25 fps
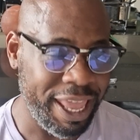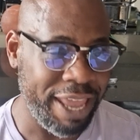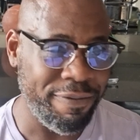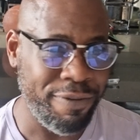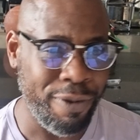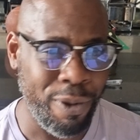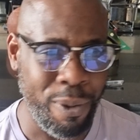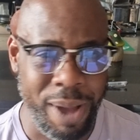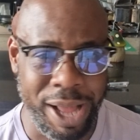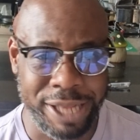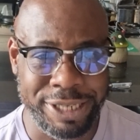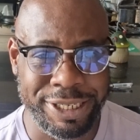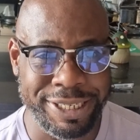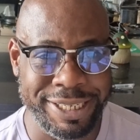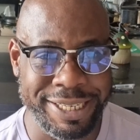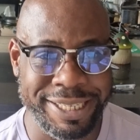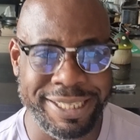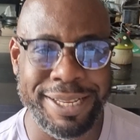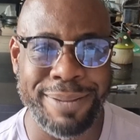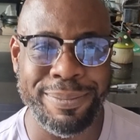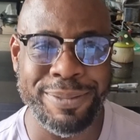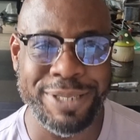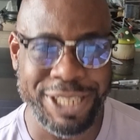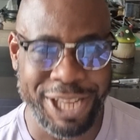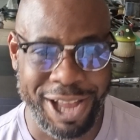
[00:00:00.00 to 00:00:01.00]
If you're watching
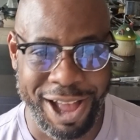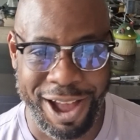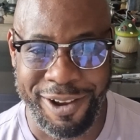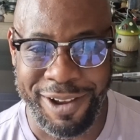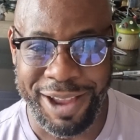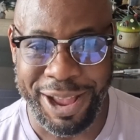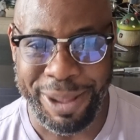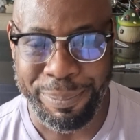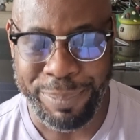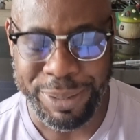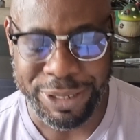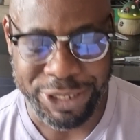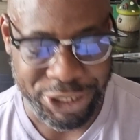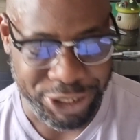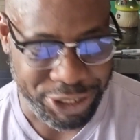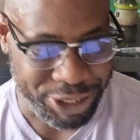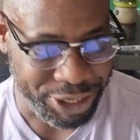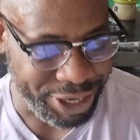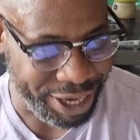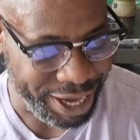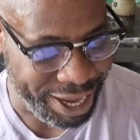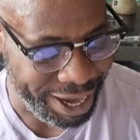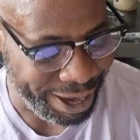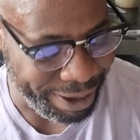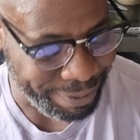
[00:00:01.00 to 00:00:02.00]
this, I'm sorry I butchered
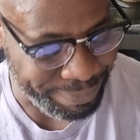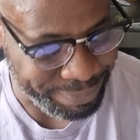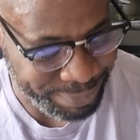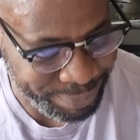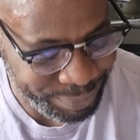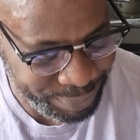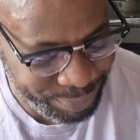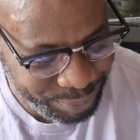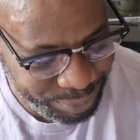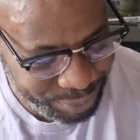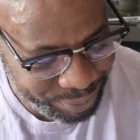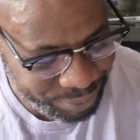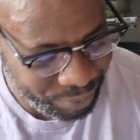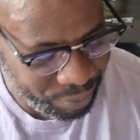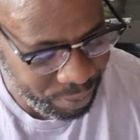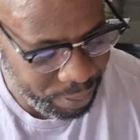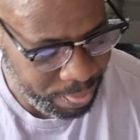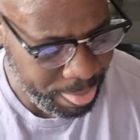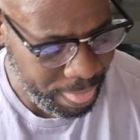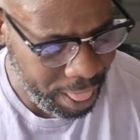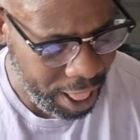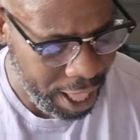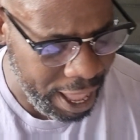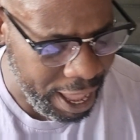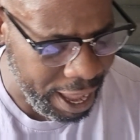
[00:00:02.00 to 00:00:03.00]
your name.
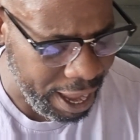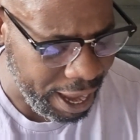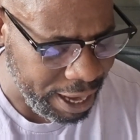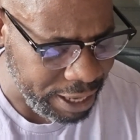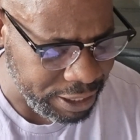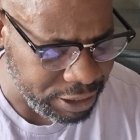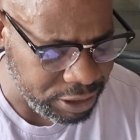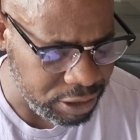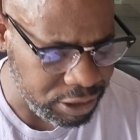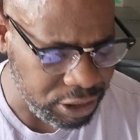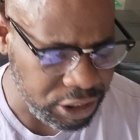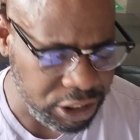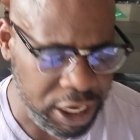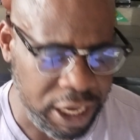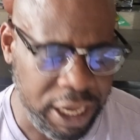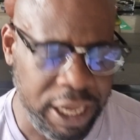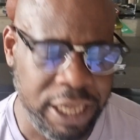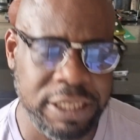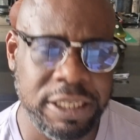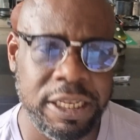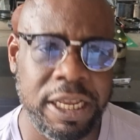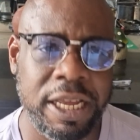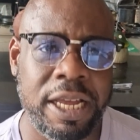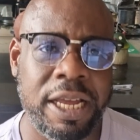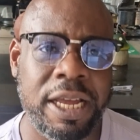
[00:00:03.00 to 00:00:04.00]
And
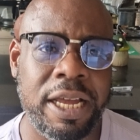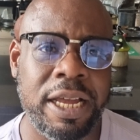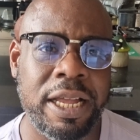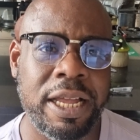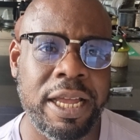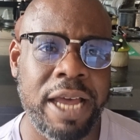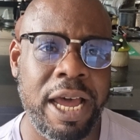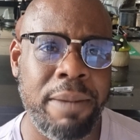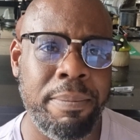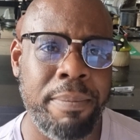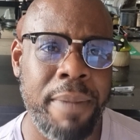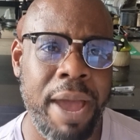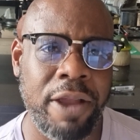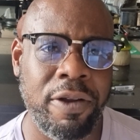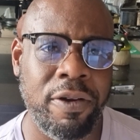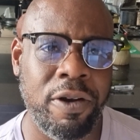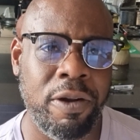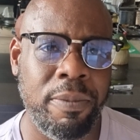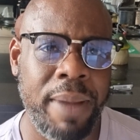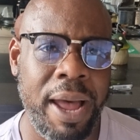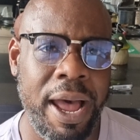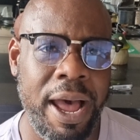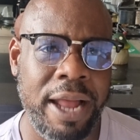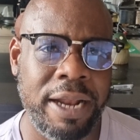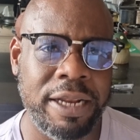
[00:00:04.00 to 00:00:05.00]
she's a gut
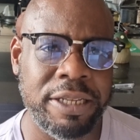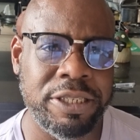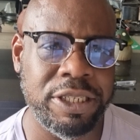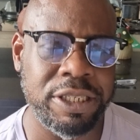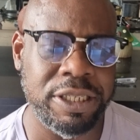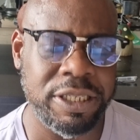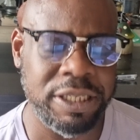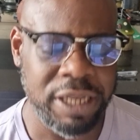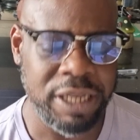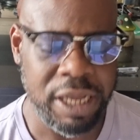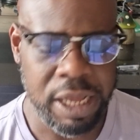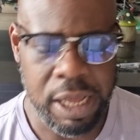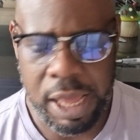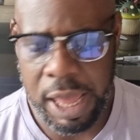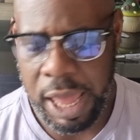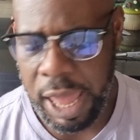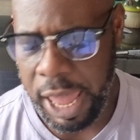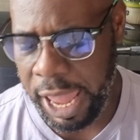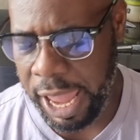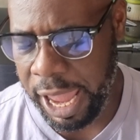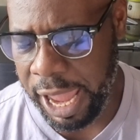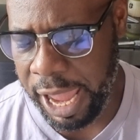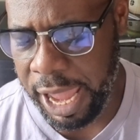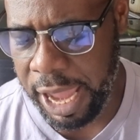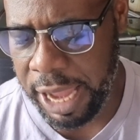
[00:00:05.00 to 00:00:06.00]
microbiologist,
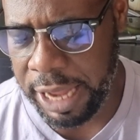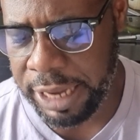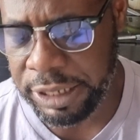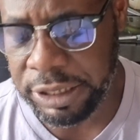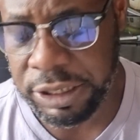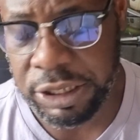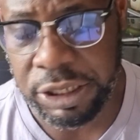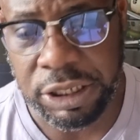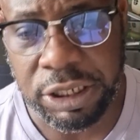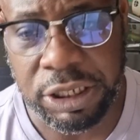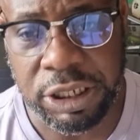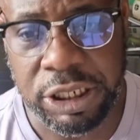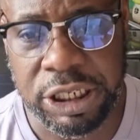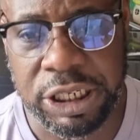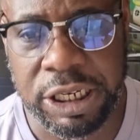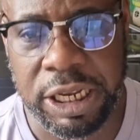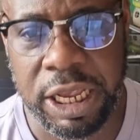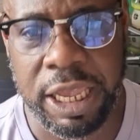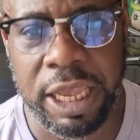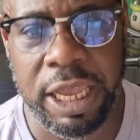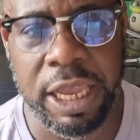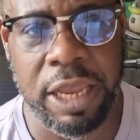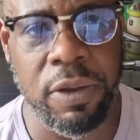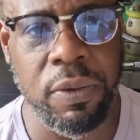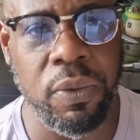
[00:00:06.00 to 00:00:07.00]
and
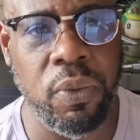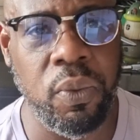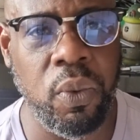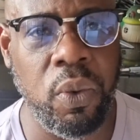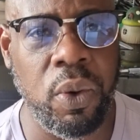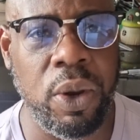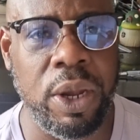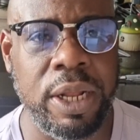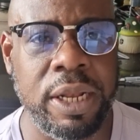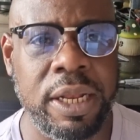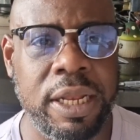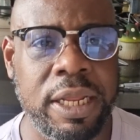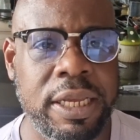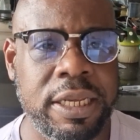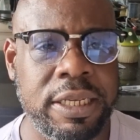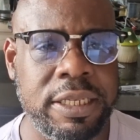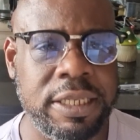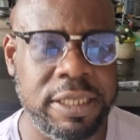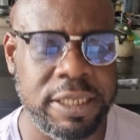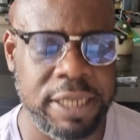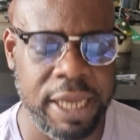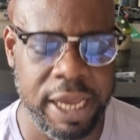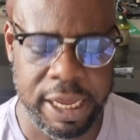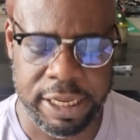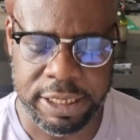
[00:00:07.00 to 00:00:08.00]
she really
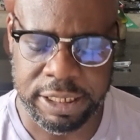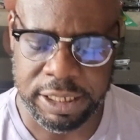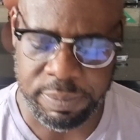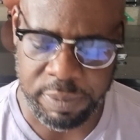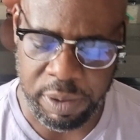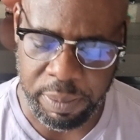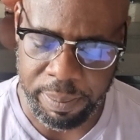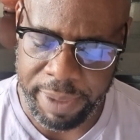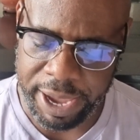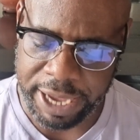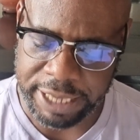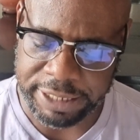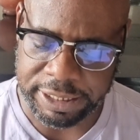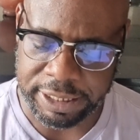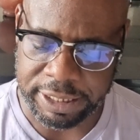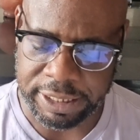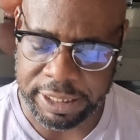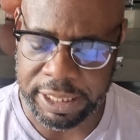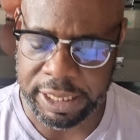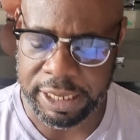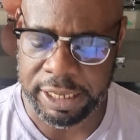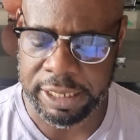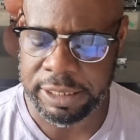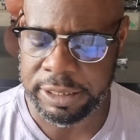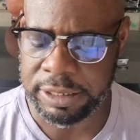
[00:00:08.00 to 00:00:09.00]
said some amazing
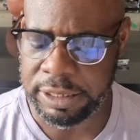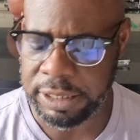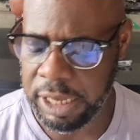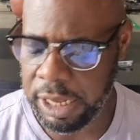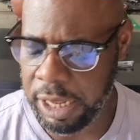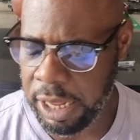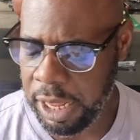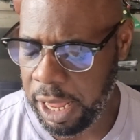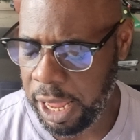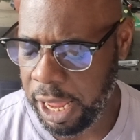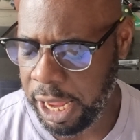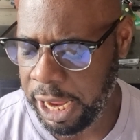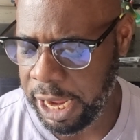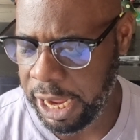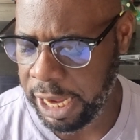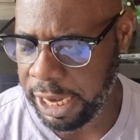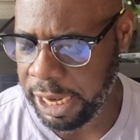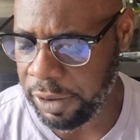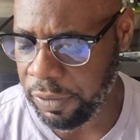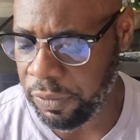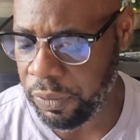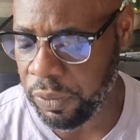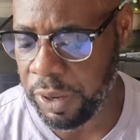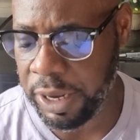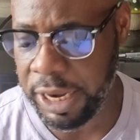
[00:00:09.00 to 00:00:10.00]
things,
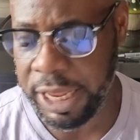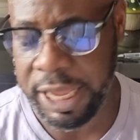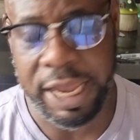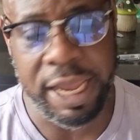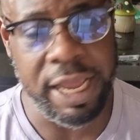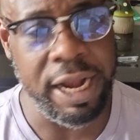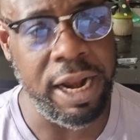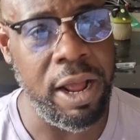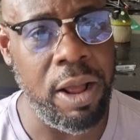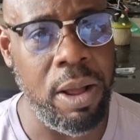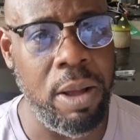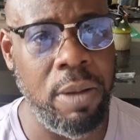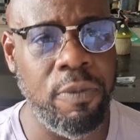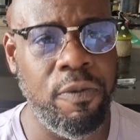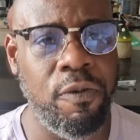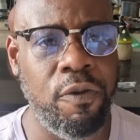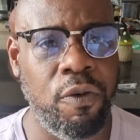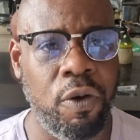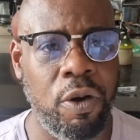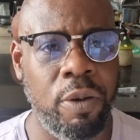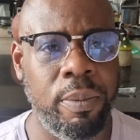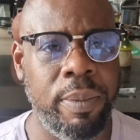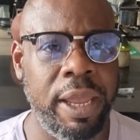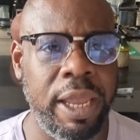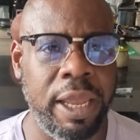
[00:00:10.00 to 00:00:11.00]
and it really hit home
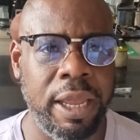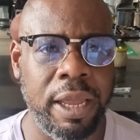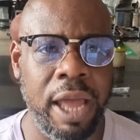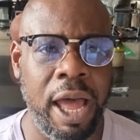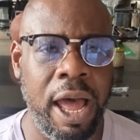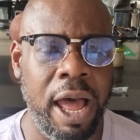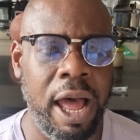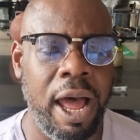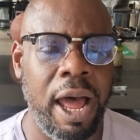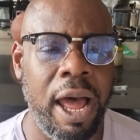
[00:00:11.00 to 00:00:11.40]
for me.